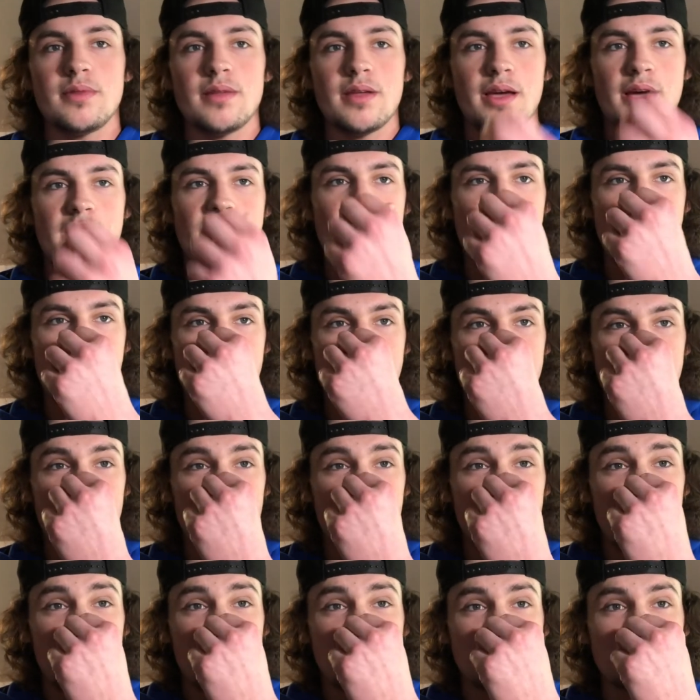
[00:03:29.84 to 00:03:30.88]

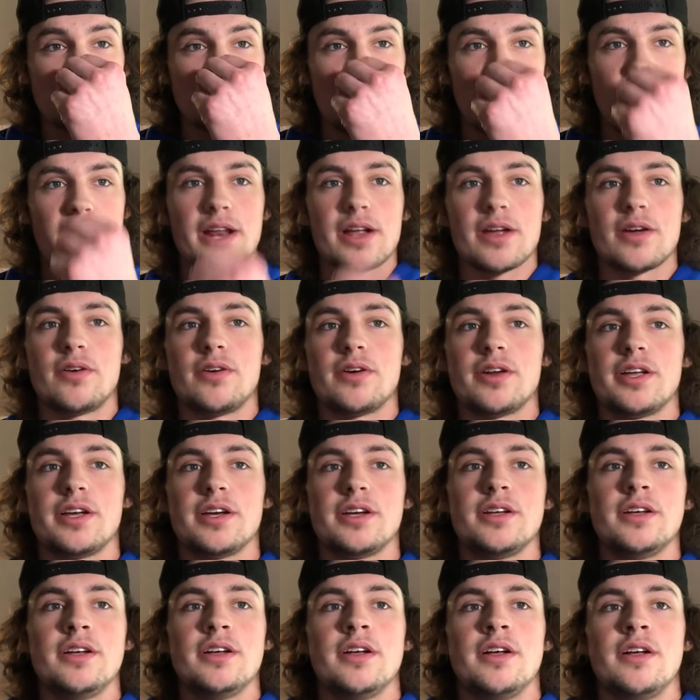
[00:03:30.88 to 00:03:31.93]
So
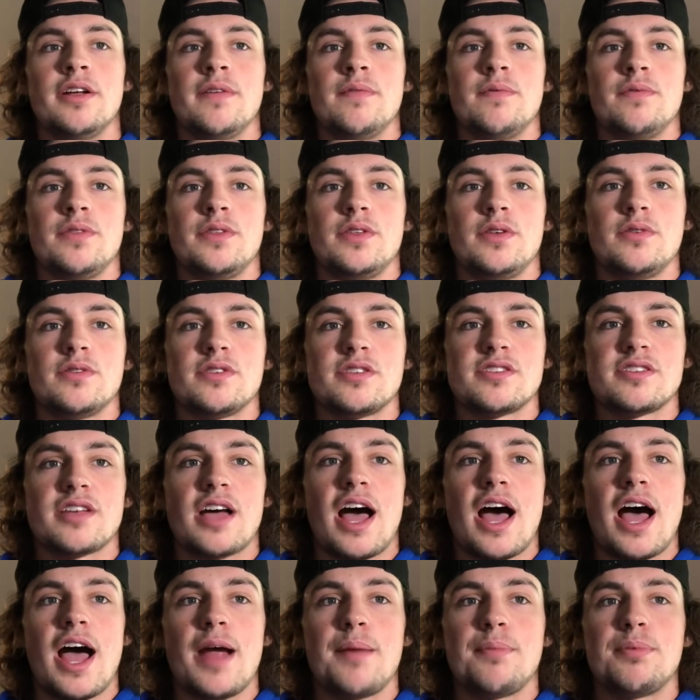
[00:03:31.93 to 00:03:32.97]
Patagonia uses a
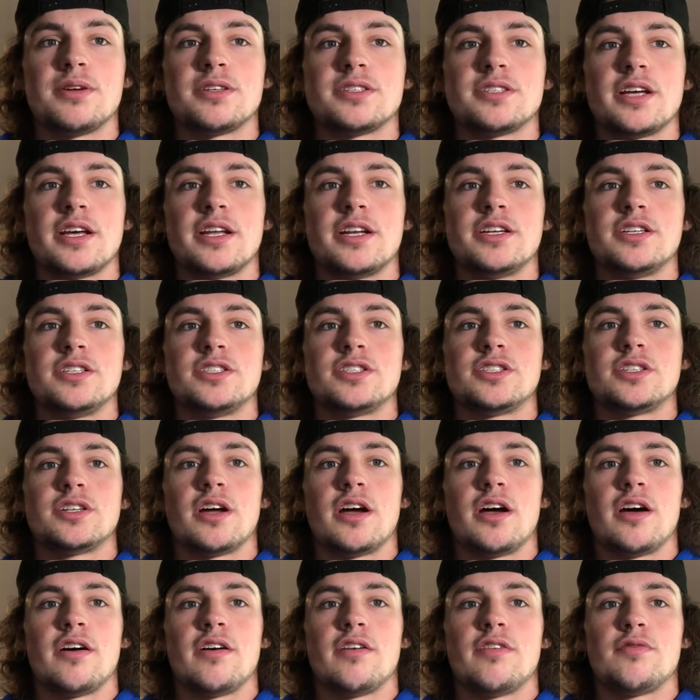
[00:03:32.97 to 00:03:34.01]
high percentage
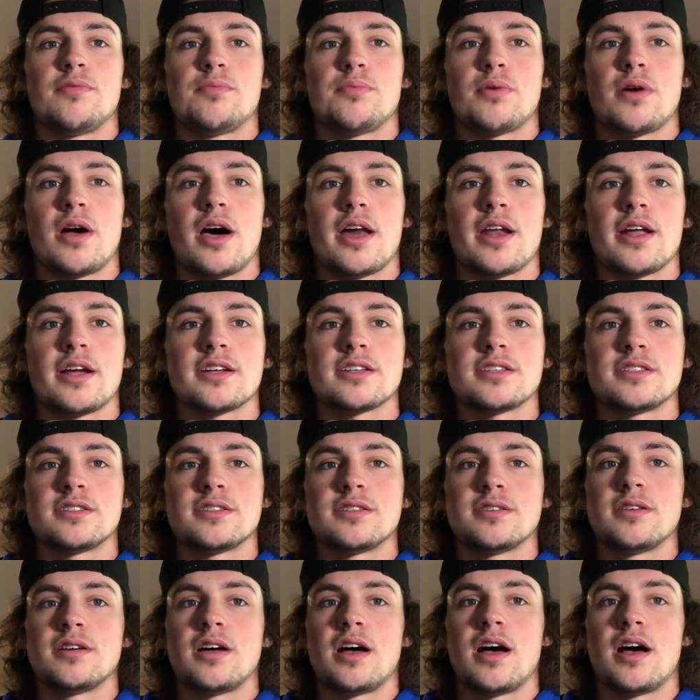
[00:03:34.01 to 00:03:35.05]
of products
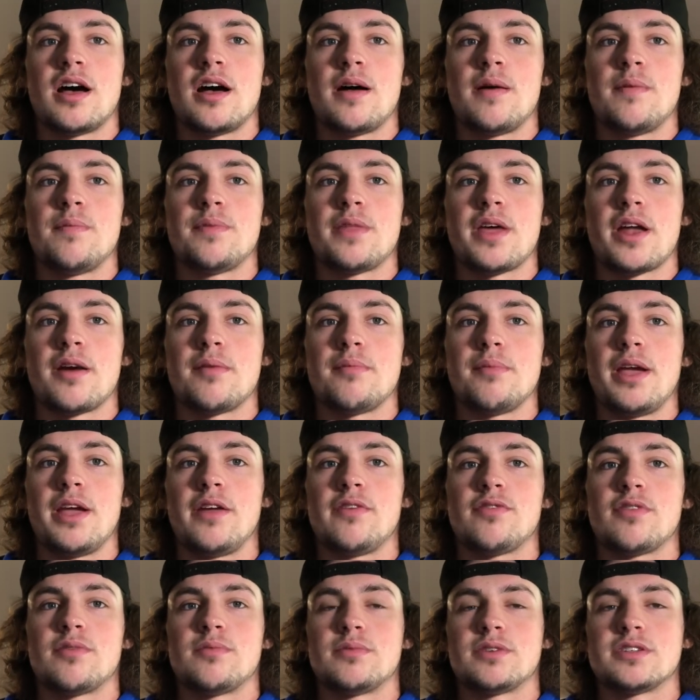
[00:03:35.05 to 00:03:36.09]
that are made
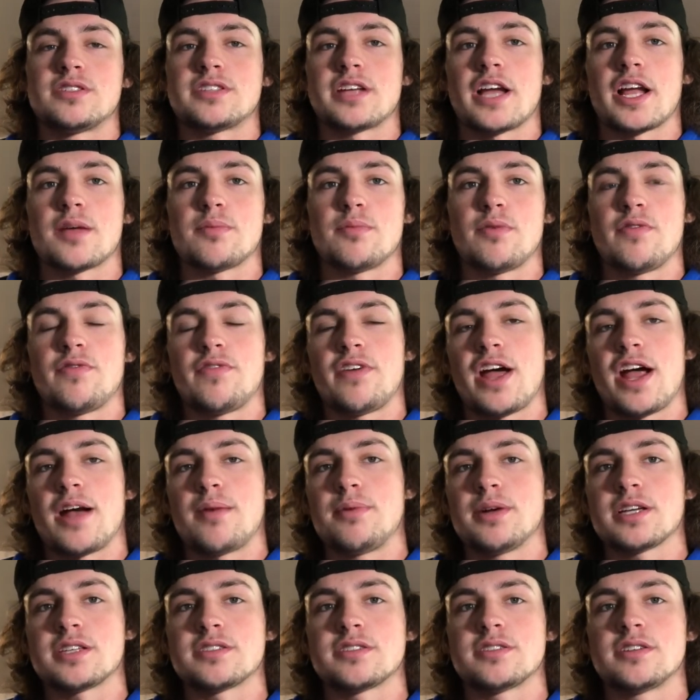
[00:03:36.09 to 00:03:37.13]
from recyclable
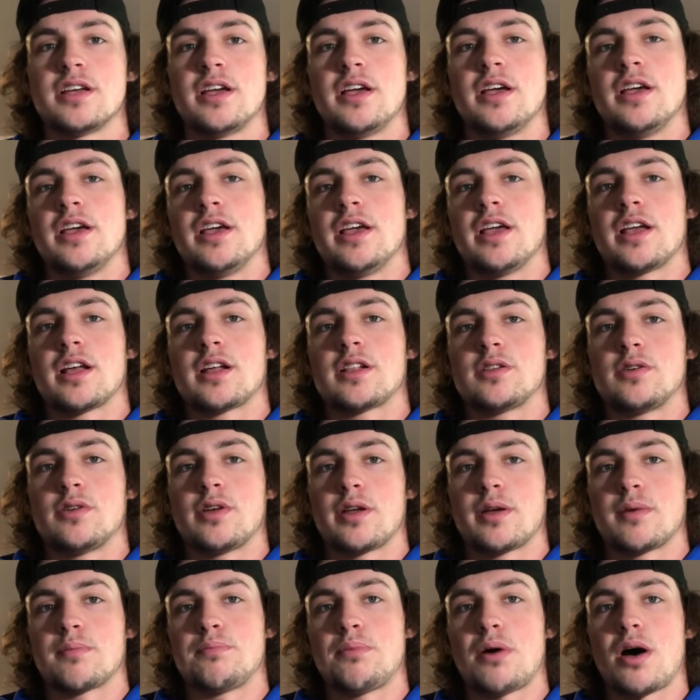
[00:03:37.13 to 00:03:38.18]
fabrics,
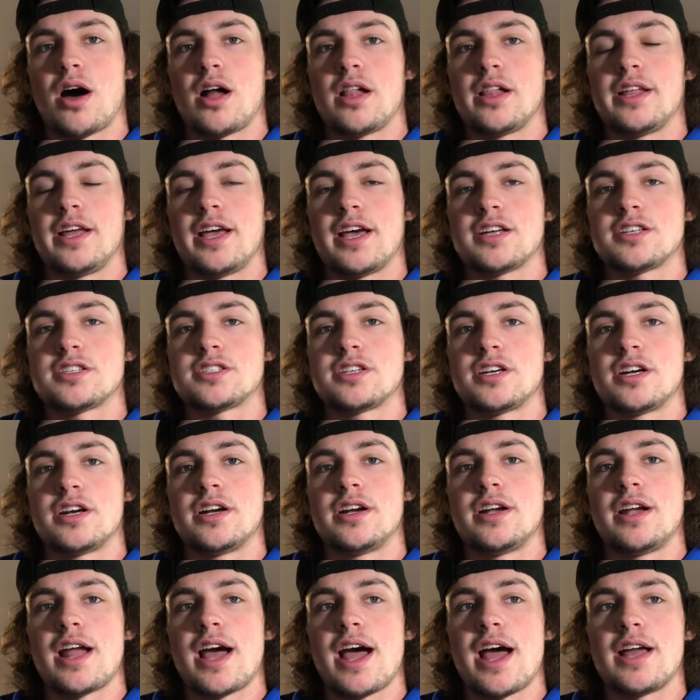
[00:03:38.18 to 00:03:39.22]
including polyester,
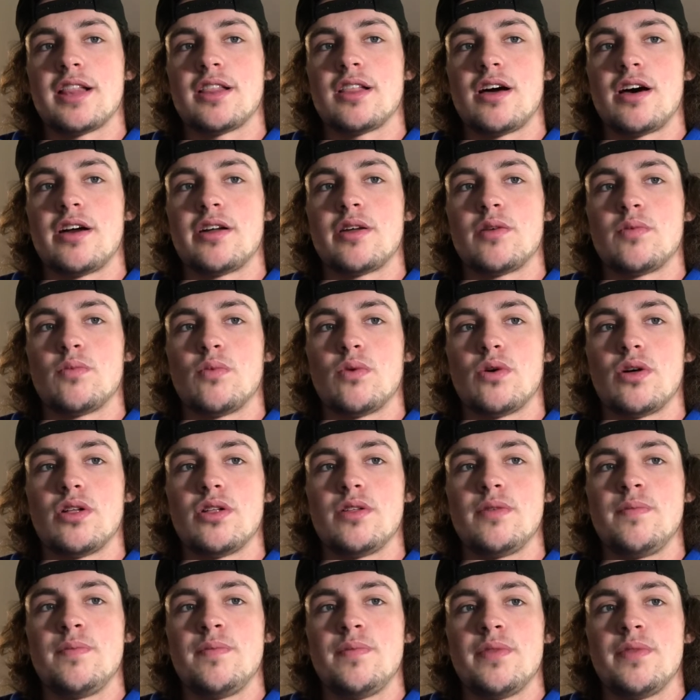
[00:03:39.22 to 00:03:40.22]
nylon, and wool.